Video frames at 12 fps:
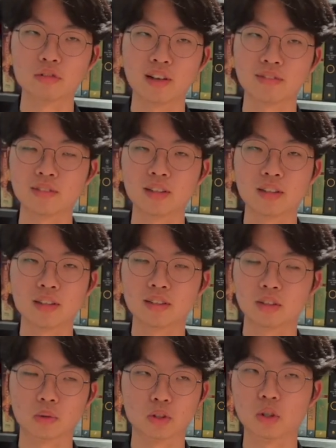And
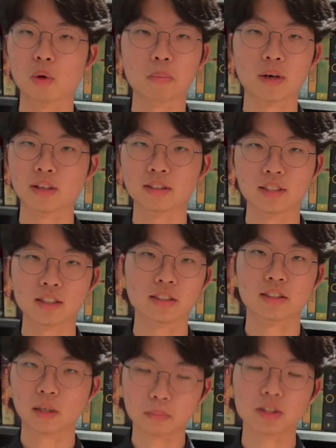there was no pun intended
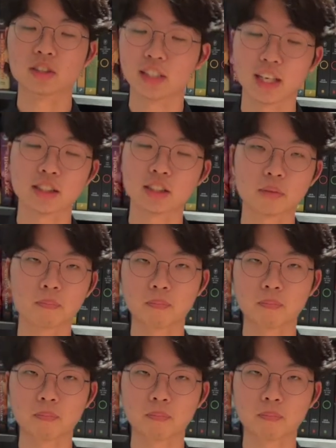there, but yes.